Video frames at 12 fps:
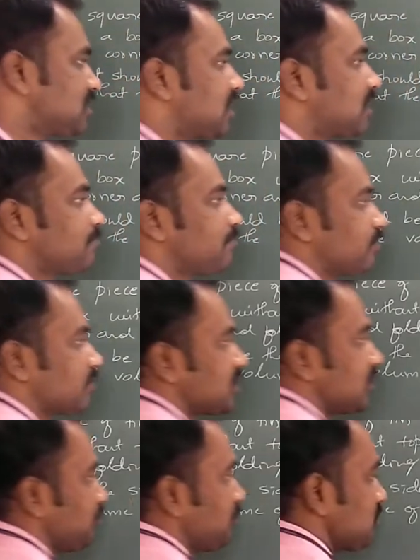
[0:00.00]
is there.
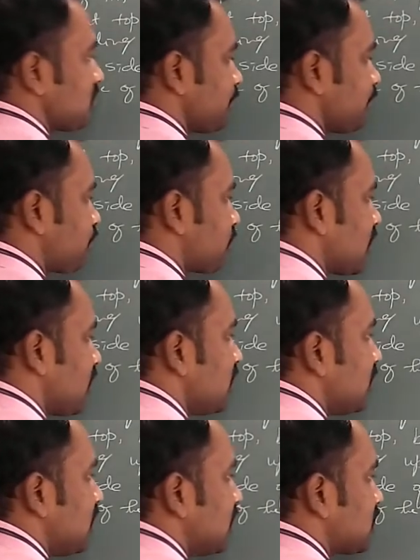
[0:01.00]
Suppose
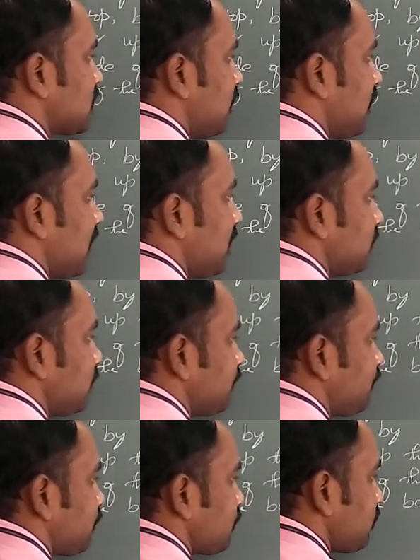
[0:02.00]
a
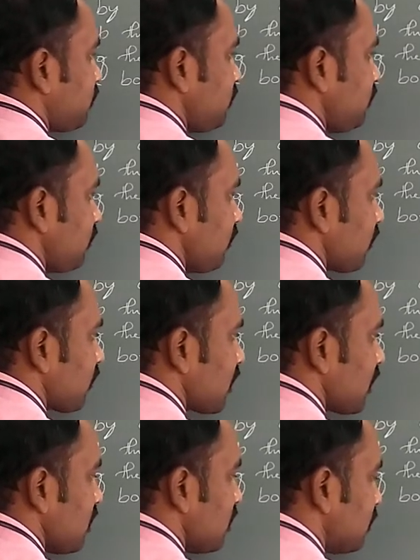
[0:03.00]
square
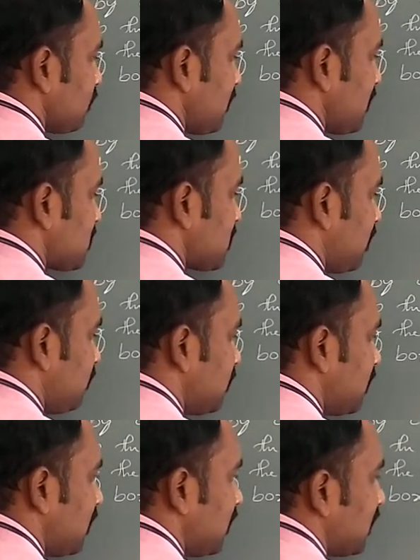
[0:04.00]
piece
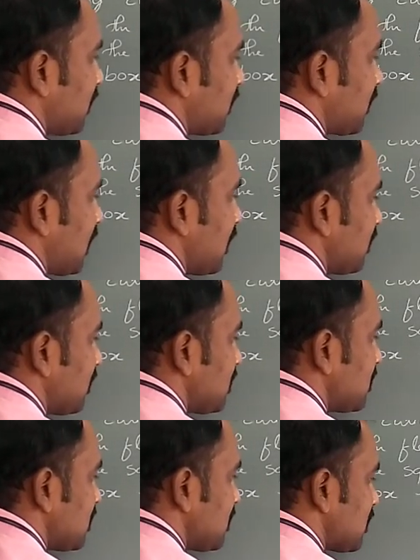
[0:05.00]
of tin.
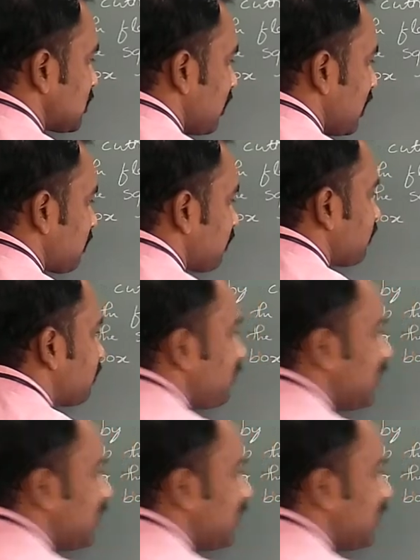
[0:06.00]
This is the square